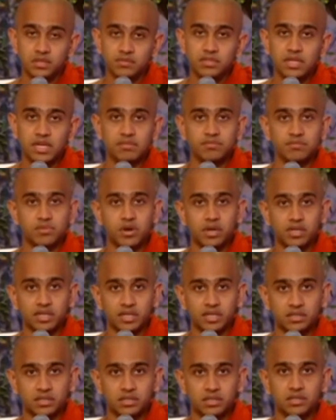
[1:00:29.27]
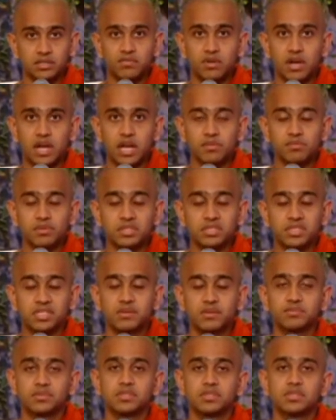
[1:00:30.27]
and protected the 5
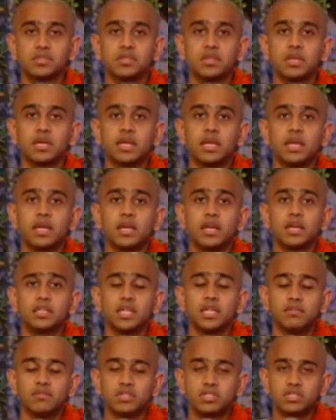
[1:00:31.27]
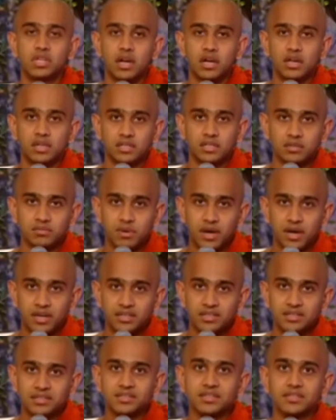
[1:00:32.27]
precepts. Then we chanted
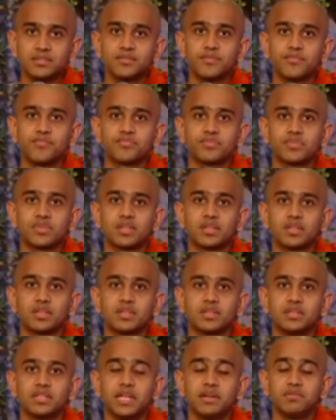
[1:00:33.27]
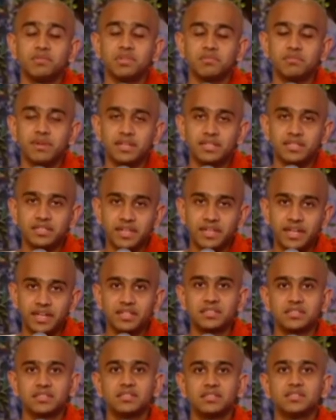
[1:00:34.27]
Paritta. Then we
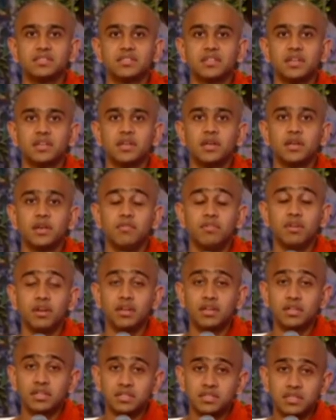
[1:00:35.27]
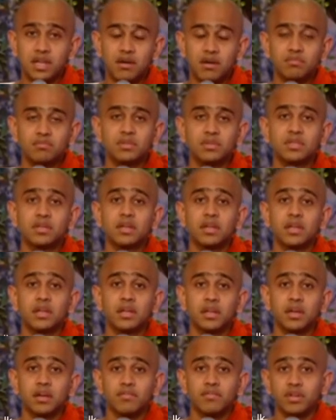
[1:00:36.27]
meditated. We learned Dhamma.
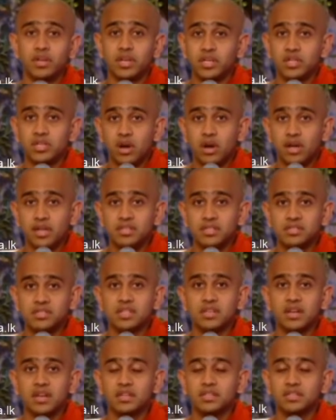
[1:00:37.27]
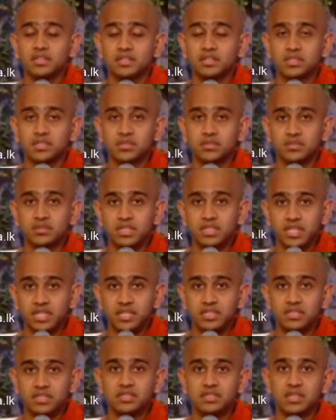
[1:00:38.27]
We rejoiced in others' good
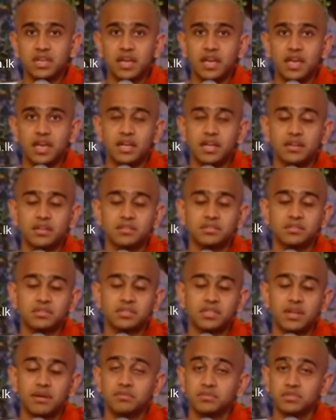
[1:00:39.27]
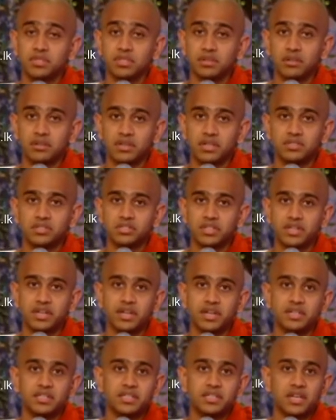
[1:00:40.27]
deeds. And some children
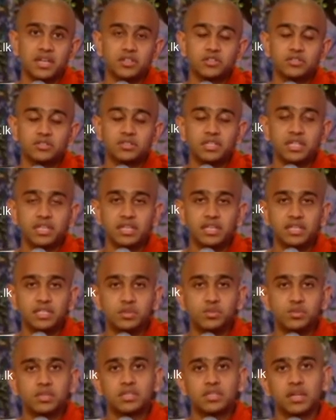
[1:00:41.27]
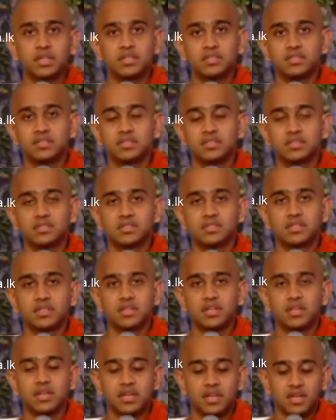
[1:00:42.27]
shared their good deeds with others.
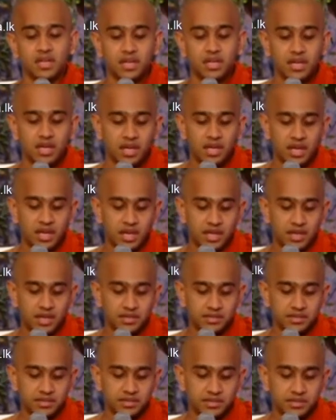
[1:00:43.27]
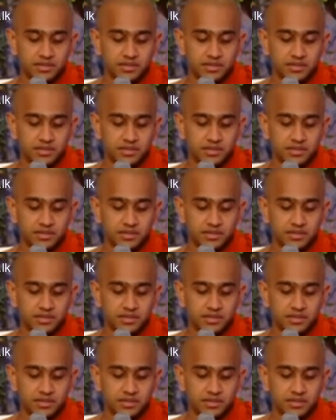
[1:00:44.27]
And